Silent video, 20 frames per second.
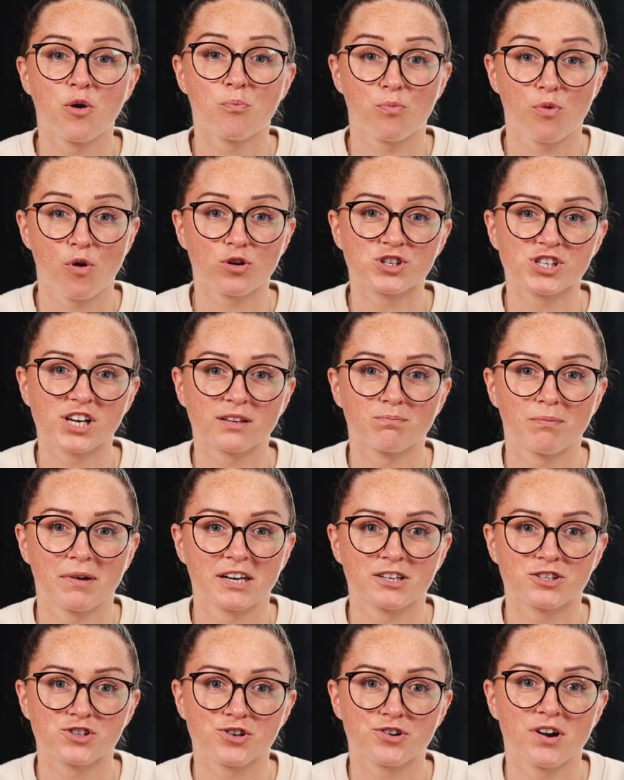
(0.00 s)
Project
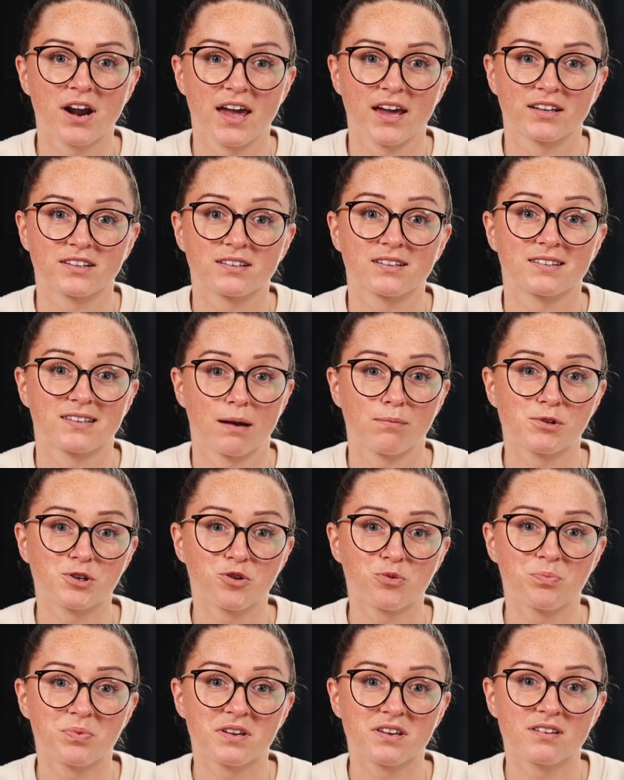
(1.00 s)
Manager at
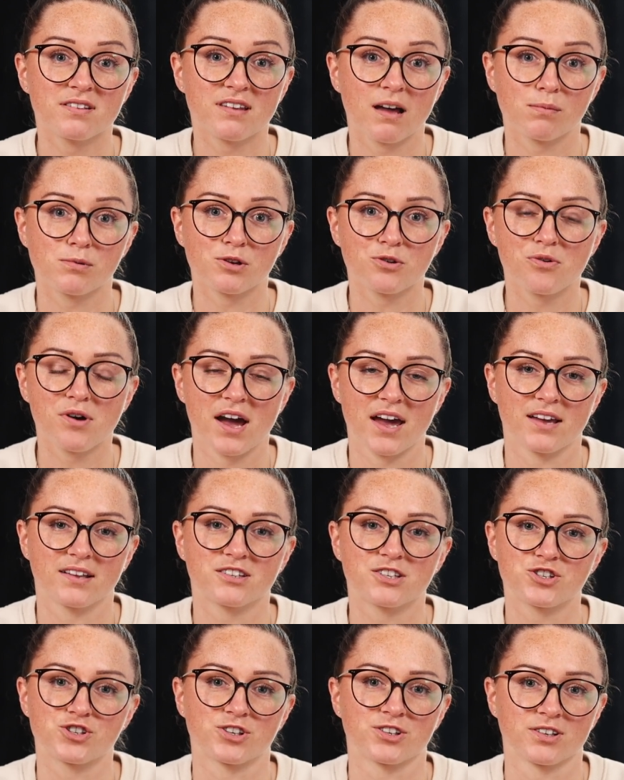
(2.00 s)
WPWA
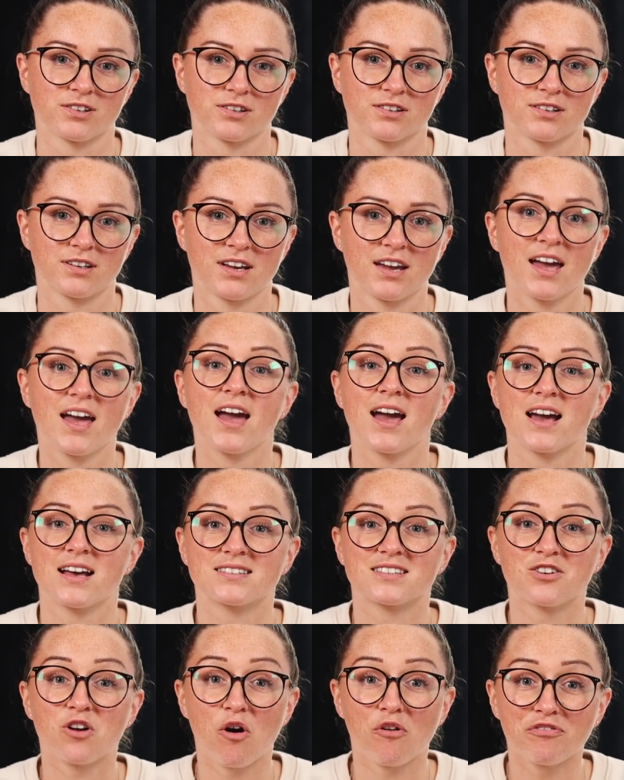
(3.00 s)
Digital.
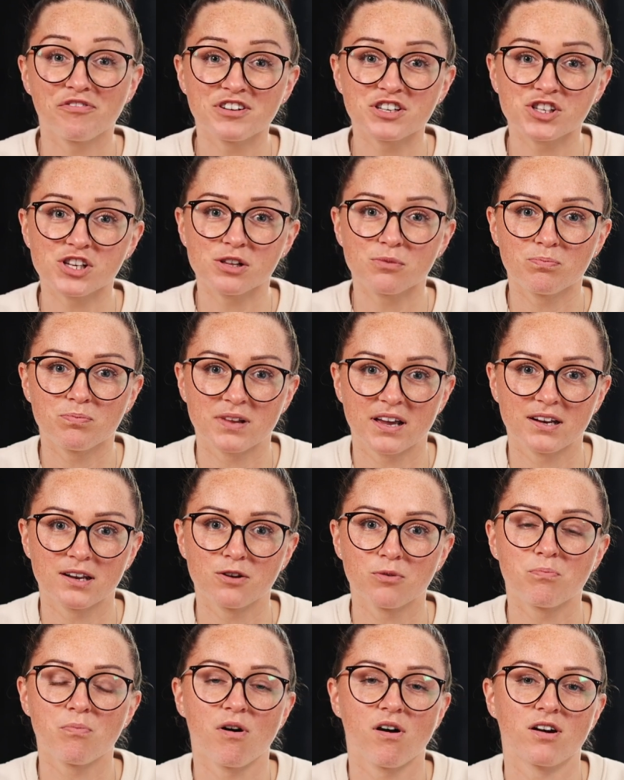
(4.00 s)
As an official
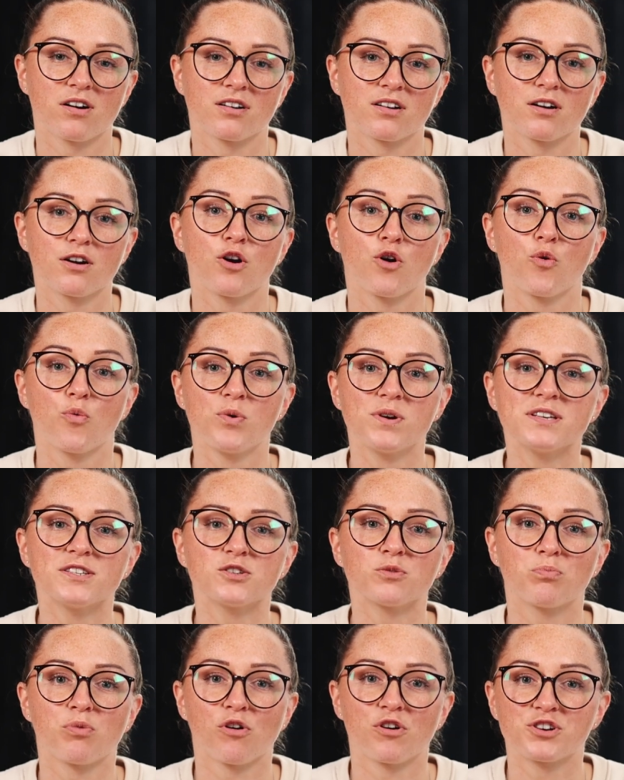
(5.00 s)
Platinum partner, we
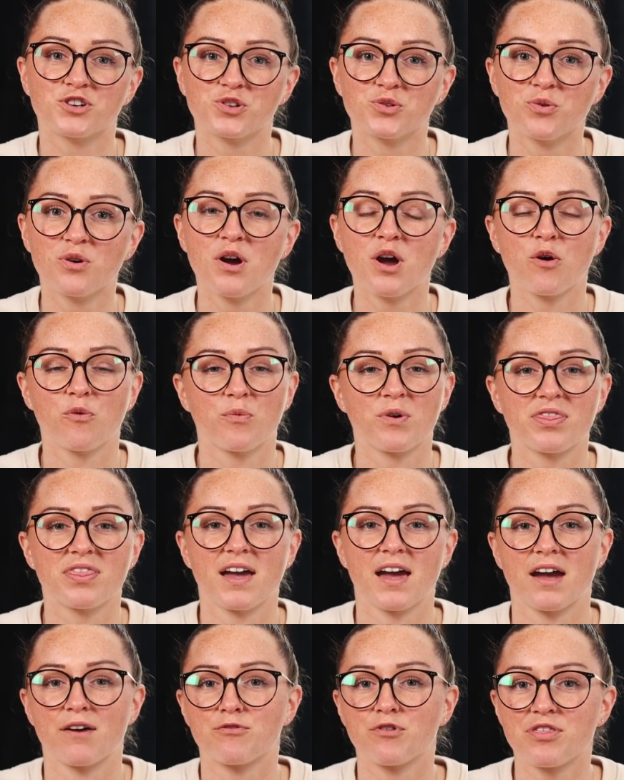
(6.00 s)
support you with
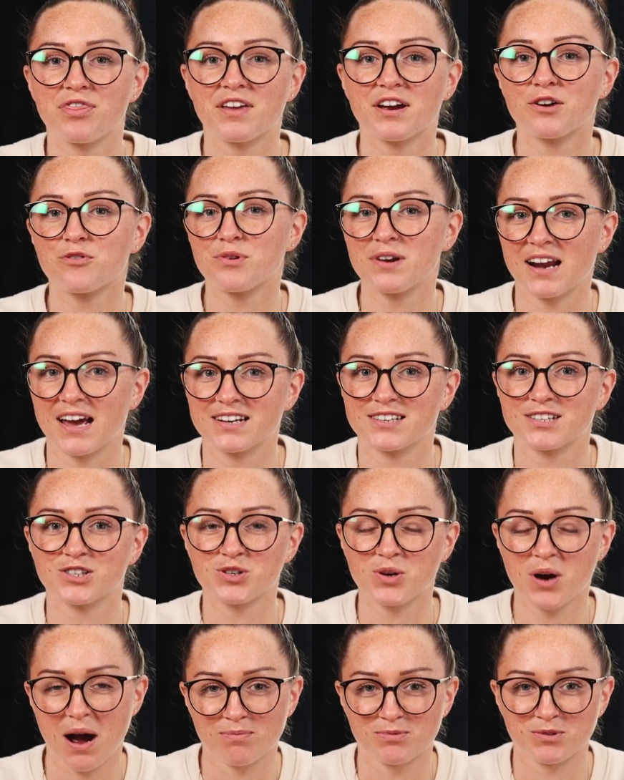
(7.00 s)
everything related
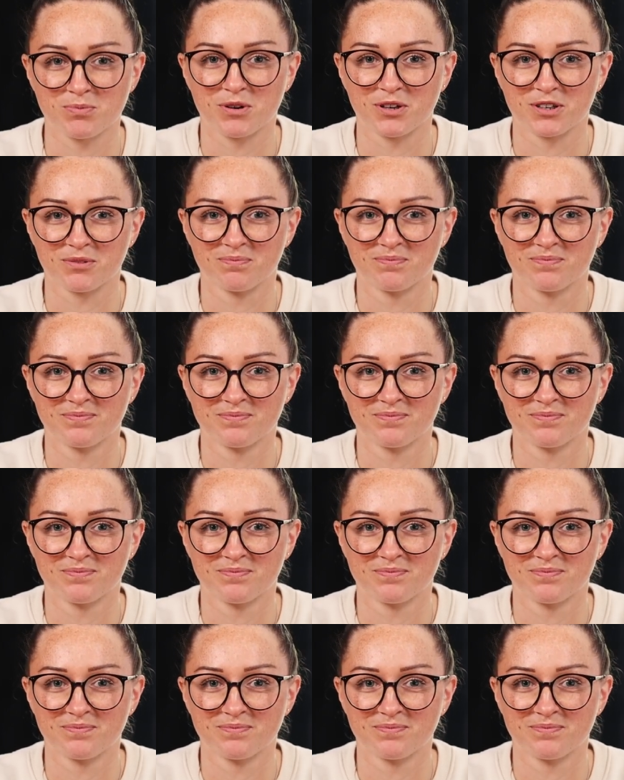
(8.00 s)
to HubSpot.